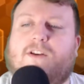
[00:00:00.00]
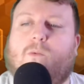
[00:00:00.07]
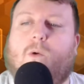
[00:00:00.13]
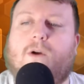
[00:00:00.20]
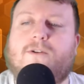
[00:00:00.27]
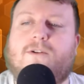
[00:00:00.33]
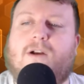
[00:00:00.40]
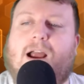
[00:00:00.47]
to
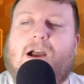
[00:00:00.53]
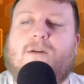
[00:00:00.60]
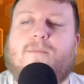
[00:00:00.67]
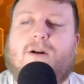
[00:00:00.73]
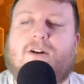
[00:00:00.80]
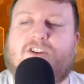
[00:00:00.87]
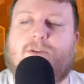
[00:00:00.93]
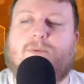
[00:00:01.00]
wonder how
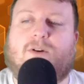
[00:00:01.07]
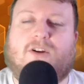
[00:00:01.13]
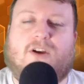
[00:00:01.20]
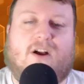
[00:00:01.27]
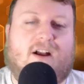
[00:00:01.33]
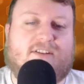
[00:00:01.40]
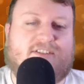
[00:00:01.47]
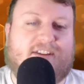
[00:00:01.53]
much it would
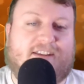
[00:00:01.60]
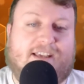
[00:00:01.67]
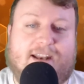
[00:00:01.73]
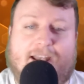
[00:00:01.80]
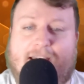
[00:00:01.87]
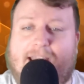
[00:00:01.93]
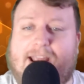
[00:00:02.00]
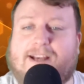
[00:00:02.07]
cost to get
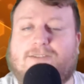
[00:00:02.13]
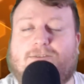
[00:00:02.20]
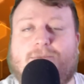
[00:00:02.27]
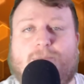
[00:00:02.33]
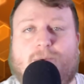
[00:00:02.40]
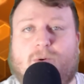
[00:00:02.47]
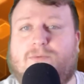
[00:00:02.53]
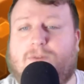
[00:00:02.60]
an anchor
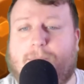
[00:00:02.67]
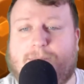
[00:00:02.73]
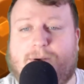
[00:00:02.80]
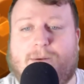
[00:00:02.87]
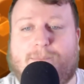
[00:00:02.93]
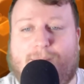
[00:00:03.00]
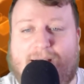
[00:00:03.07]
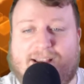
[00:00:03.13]
removed from your
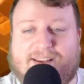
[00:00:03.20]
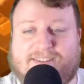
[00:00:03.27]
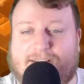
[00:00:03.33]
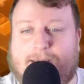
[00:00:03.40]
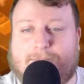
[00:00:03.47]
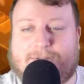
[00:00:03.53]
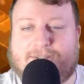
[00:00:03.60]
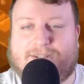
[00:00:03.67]

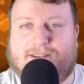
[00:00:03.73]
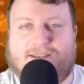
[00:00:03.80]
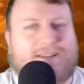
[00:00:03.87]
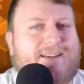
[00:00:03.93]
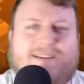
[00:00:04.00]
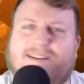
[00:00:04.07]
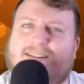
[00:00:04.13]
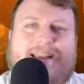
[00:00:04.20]
biceps.
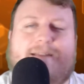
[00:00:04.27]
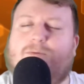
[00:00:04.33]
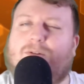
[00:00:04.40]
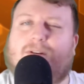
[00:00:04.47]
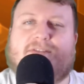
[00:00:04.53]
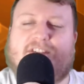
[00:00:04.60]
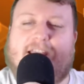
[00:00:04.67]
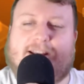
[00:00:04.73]
Everyone
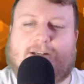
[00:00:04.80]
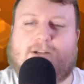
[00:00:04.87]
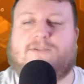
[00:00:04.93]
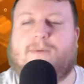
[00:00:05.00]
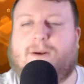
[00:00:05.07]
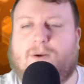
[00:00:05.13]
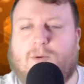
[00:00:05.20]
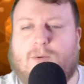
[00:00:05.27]
loves anchors,
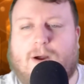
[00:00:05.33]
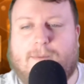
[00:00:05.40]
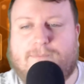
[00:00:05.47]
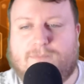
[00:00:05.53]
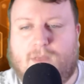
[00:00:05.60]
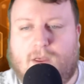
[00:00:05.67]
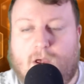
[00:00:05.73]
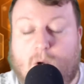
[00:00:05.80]
I don't know why.
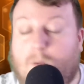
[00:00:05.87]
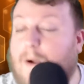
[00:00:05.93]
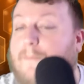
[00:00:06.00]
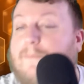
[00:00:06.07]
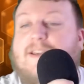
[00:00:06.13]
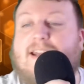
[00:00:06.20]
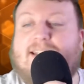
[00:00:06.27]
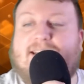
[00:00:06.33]
Well,
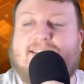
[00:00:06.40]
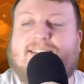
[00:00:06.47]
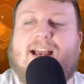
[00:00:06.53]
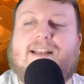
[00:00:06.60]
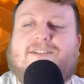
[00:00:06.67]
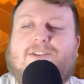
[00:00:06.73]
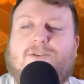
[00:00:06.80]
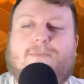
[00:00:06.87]
getting a
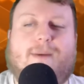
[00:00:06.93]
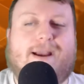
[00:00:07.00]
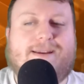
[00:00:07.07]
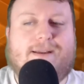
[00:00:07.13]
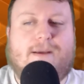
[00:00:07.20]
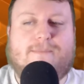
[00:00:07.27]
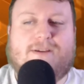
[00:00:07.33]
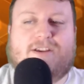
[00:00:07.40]
tattoo might
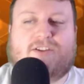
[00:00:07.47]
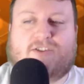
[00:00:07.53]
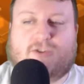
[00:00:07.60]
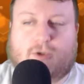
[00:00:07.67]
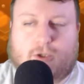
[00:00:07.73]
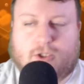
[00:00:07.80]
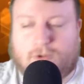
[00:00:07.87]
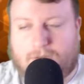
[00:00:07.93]
not be a
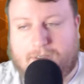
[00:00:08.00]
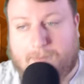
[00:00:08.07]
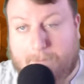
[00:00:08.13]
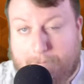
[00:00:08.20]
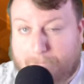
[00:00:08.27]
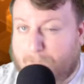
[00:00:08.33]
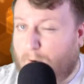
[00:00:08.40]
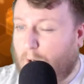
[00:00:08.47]
surgery
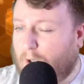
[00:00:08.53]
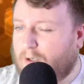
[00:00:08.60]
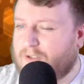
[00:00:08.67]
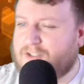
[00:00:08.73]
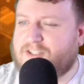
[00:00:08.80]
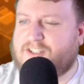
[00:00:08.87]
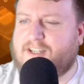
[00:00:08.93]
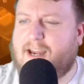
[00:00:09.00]
per
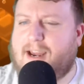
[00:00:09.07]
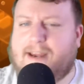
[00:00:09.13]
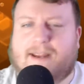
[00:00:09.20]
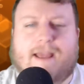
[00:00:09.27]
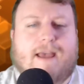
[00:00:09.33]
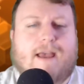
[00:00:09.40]
se,